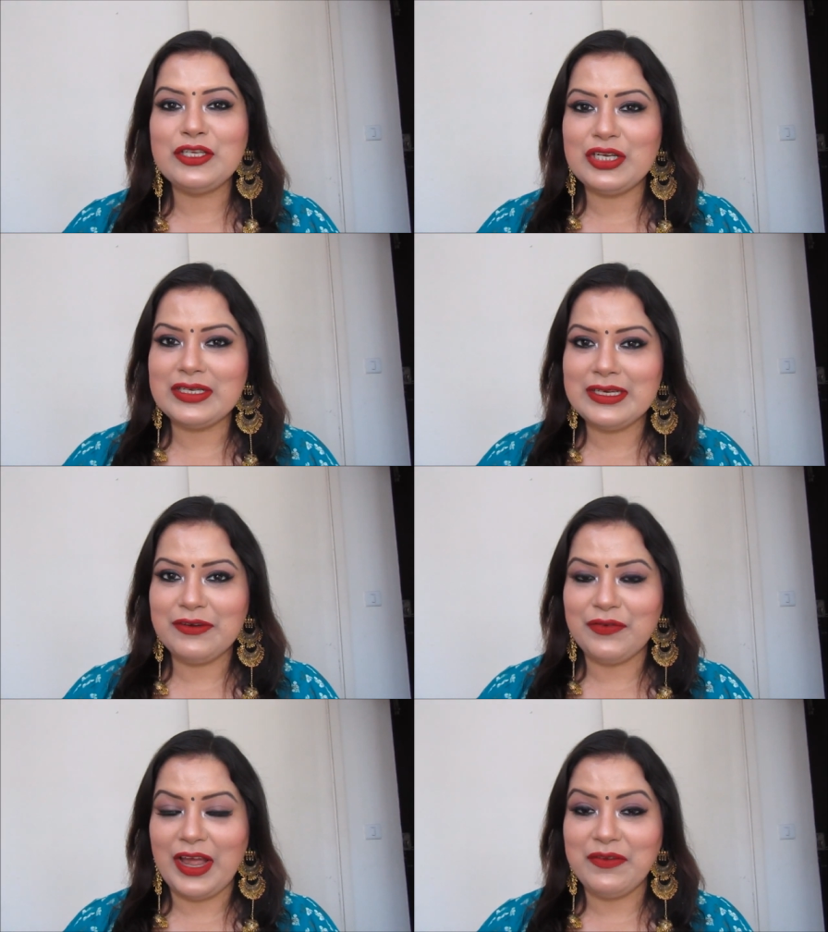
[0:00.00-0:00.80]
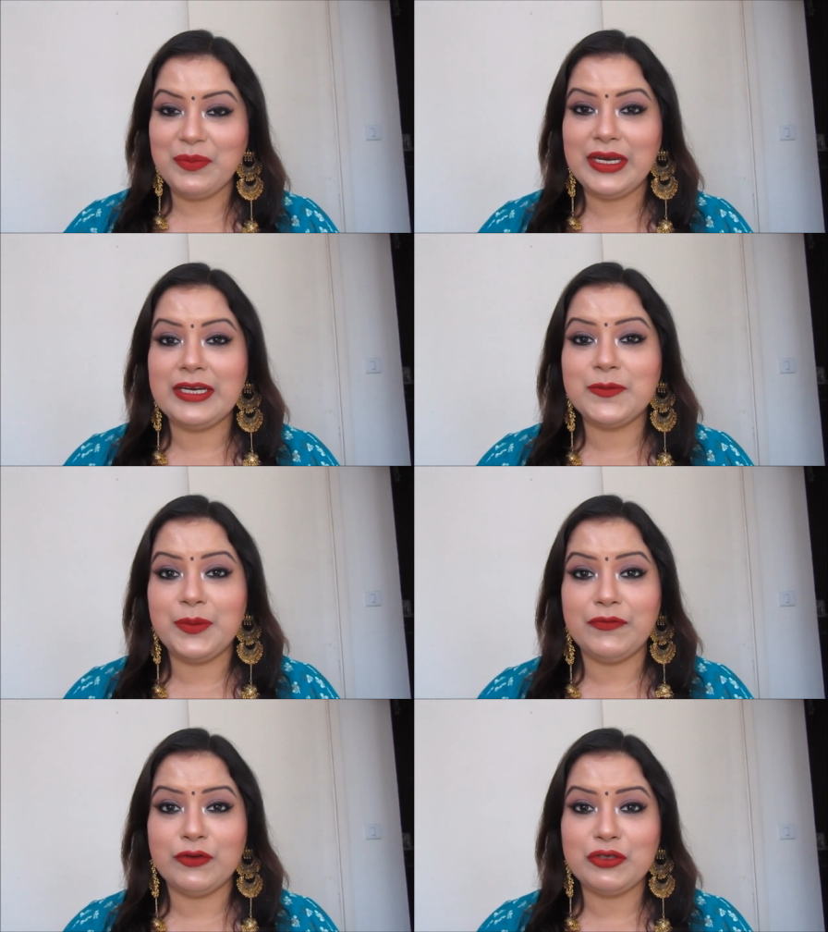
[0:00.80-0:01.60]
just in 5 minutes
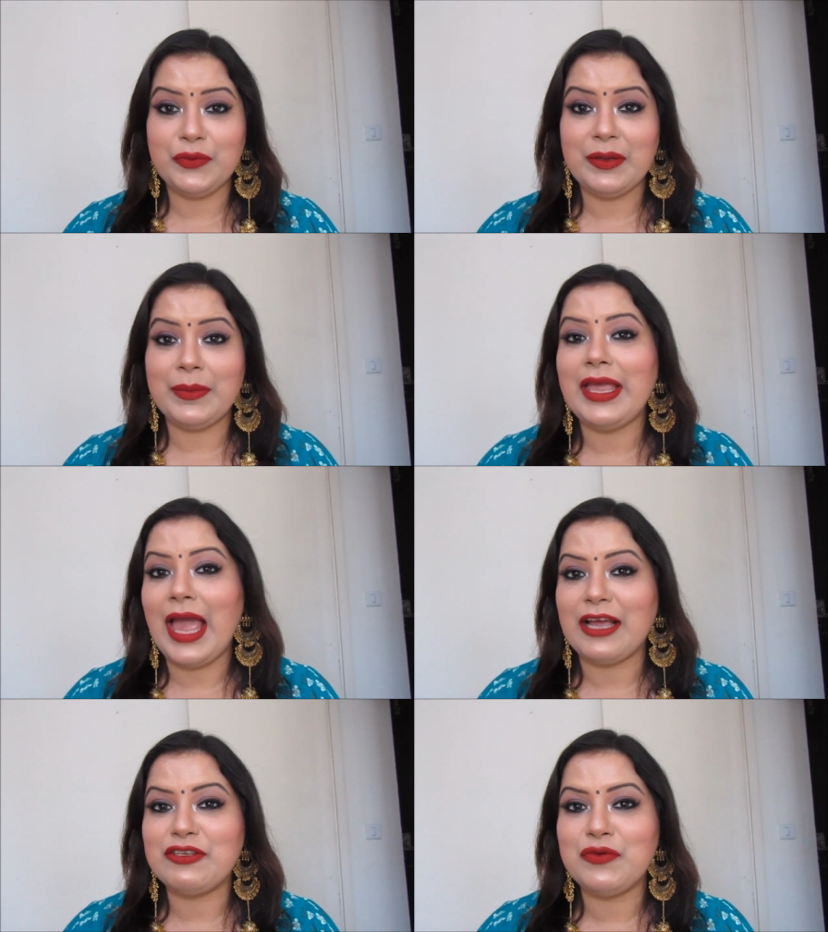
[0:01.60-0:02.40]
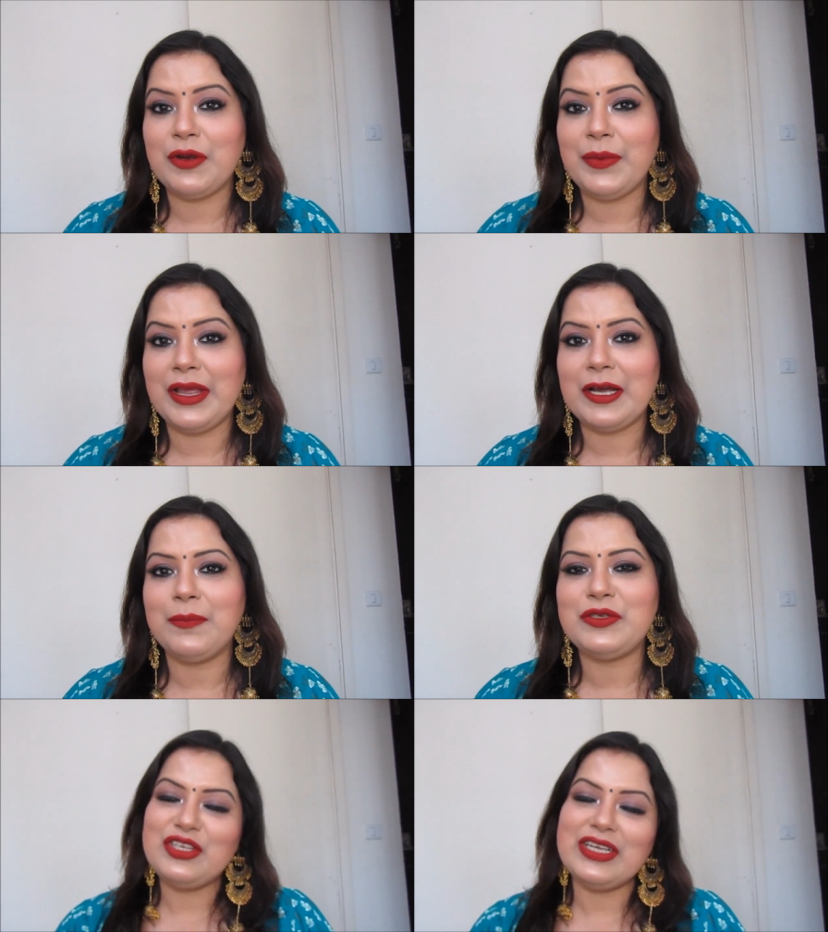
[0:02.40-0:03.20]
before doing my actual
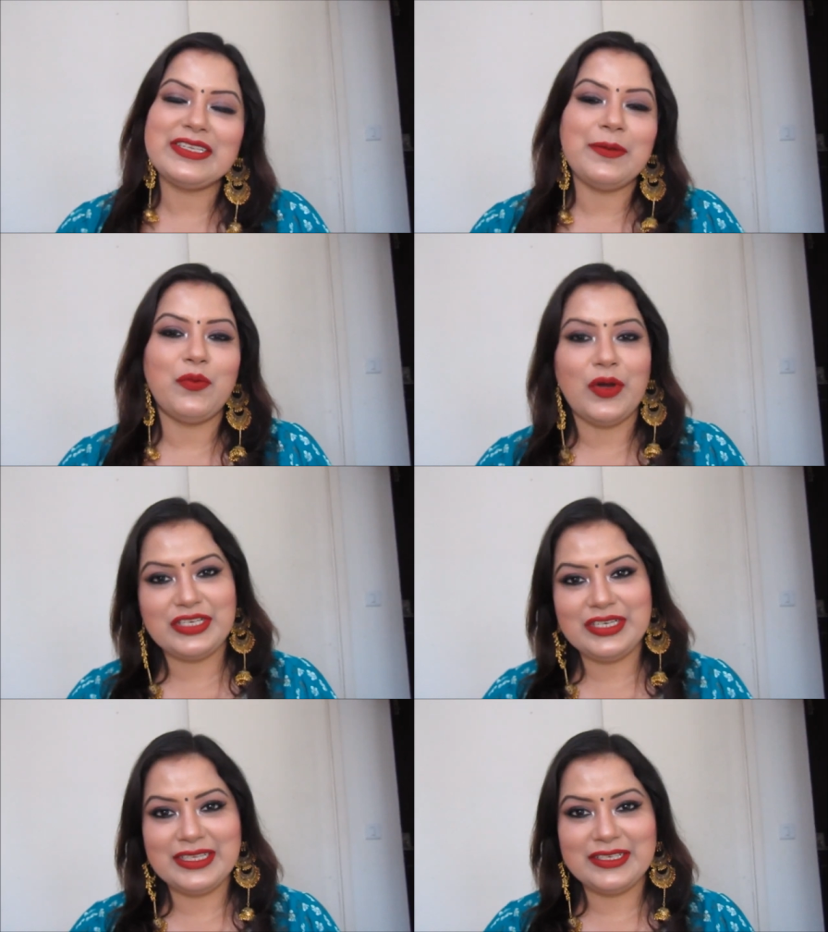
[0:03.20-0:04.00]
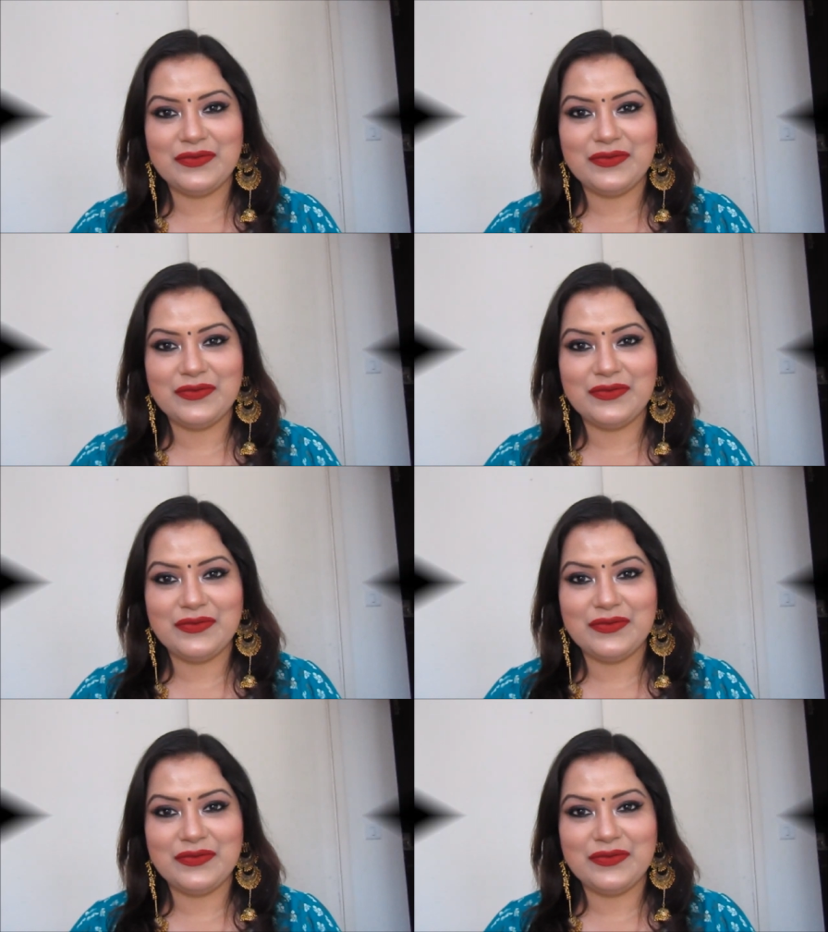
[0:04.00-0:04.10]
makeup just keep watching this